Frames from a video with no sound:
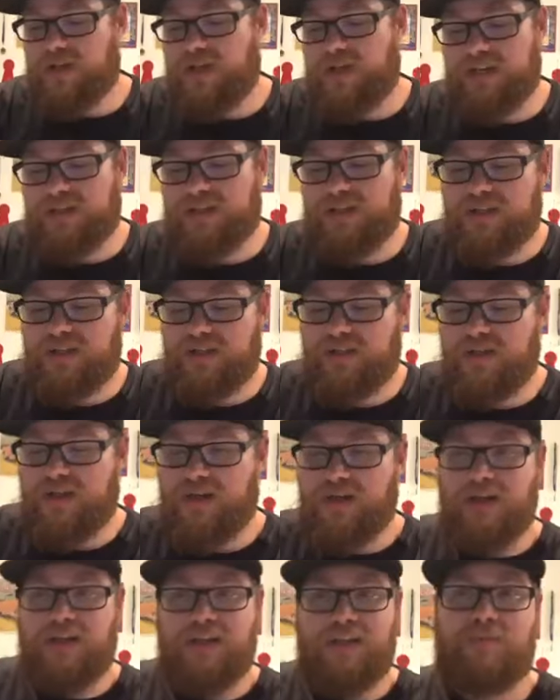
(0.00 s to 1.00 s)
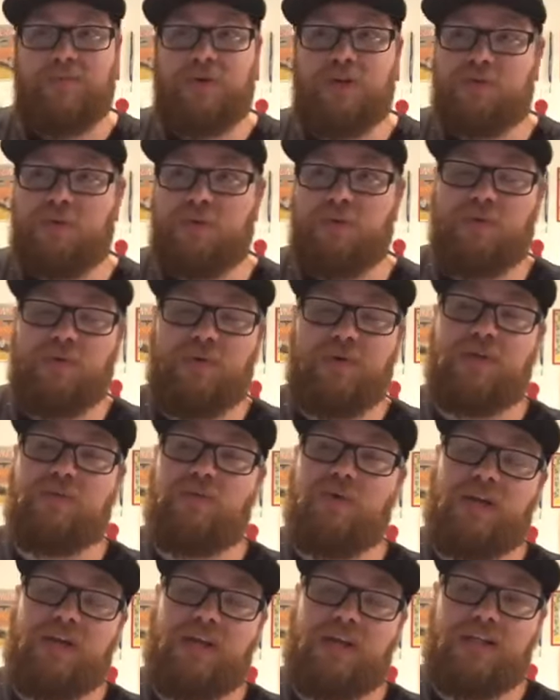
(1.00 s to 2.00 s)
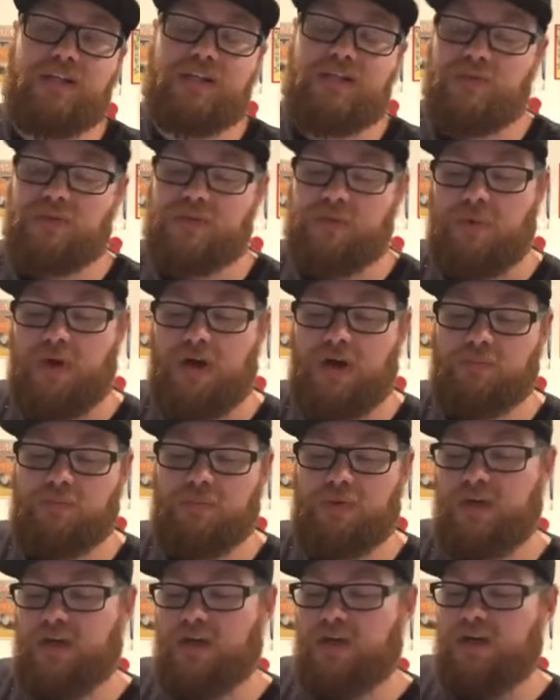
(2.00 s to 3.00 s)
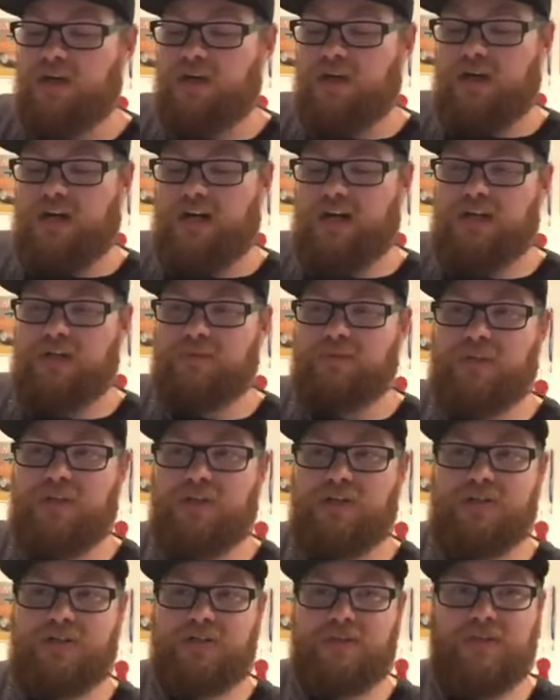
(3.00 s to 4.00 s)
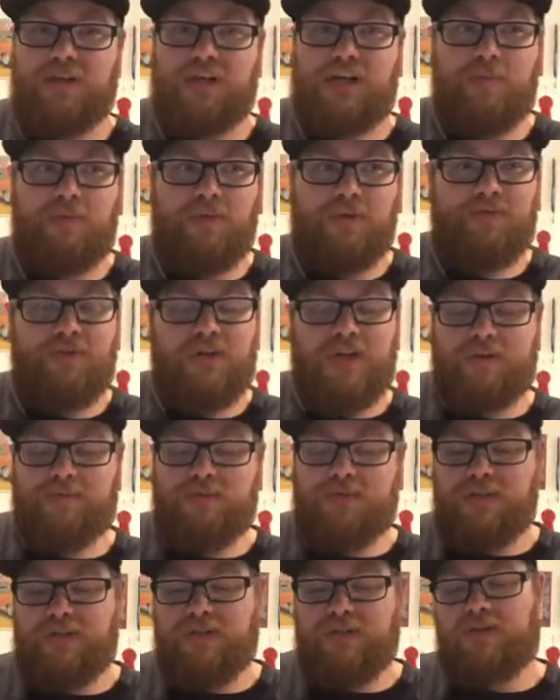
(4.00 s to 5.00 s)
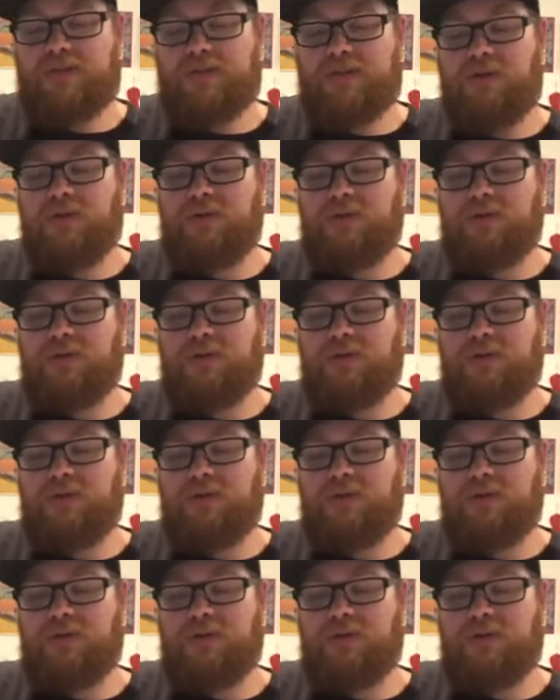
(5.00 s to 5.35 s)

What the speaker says: next thing that most people really want to get into is a pump. There's a couple different options. So